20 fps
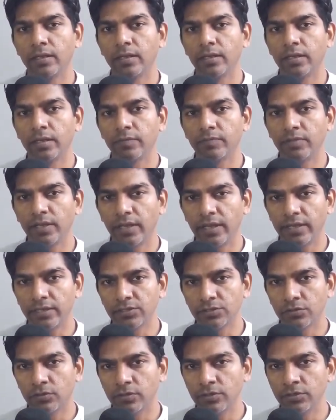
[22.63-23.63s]
If the
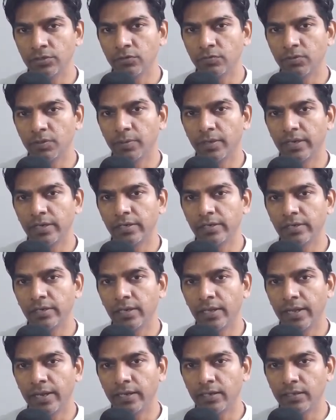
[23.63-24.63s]
x coordinate of the
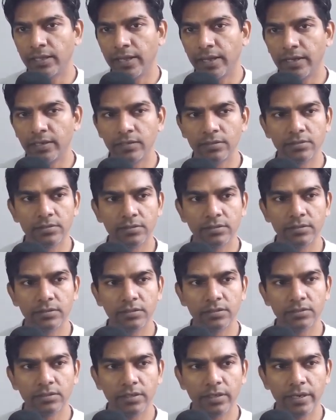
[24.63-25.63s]
particle at that instant
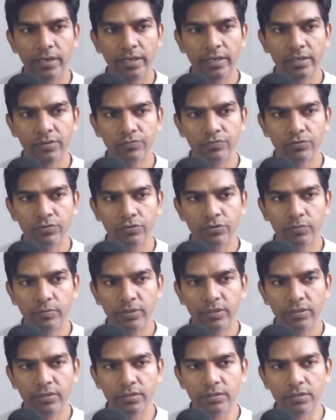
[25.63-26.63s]
is 84
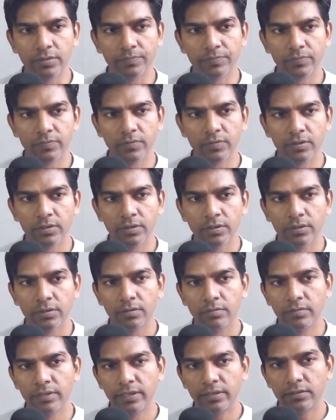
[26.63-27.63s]
meter,
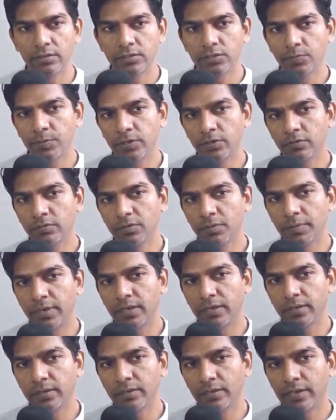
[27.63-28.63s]
then the speed of the
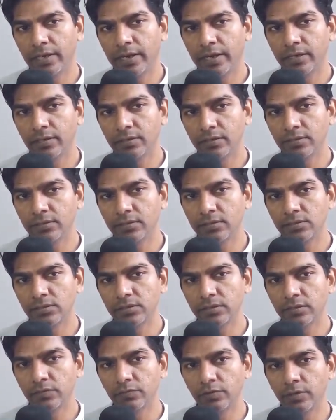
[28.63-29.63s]
particle at this
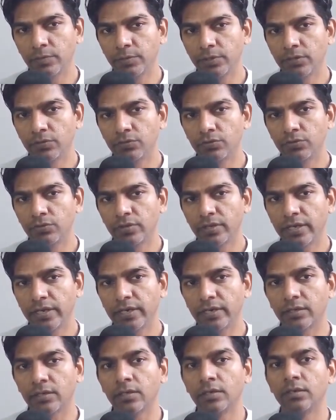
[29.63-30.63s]
instant will be root
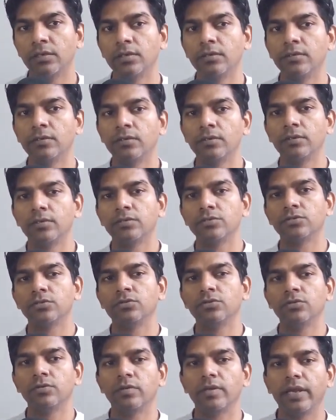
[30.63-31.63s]
8.
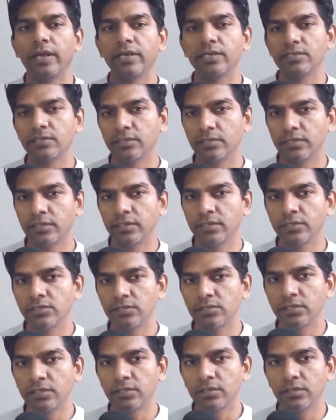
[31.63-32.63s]
So at certain
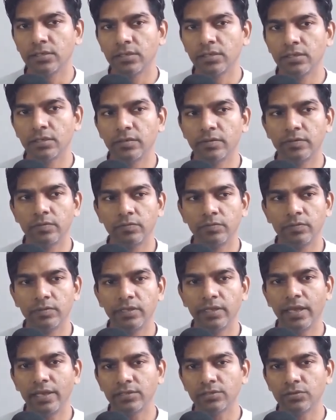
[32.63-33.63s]
instant,
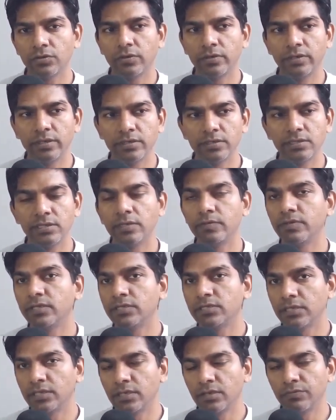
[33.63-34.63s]
the x coordinate is given
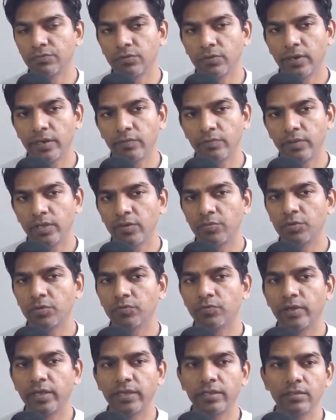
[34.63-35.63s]
as 84 and we have to
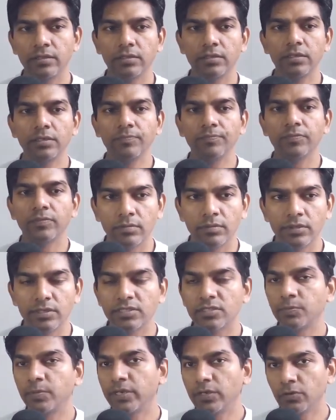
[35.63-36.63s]
find the
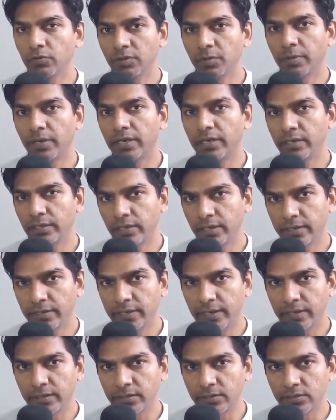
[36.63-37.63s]
speed of the particle at
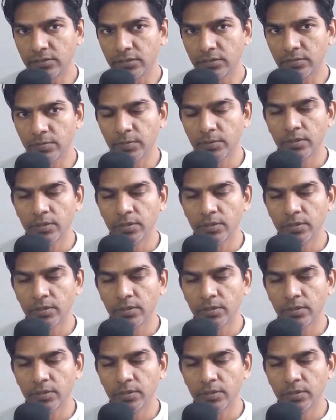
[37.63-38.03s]
that instant.